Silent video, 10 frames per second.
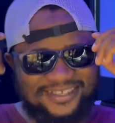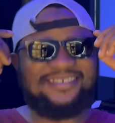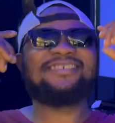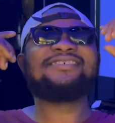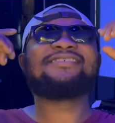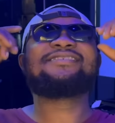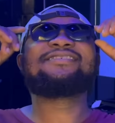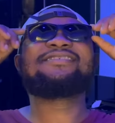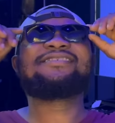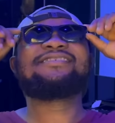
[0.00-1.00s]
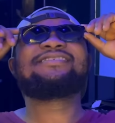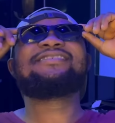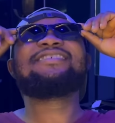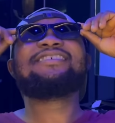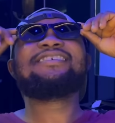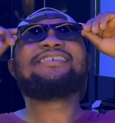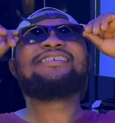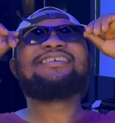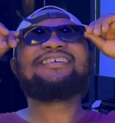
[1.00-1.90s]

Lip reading: Nobody speaks.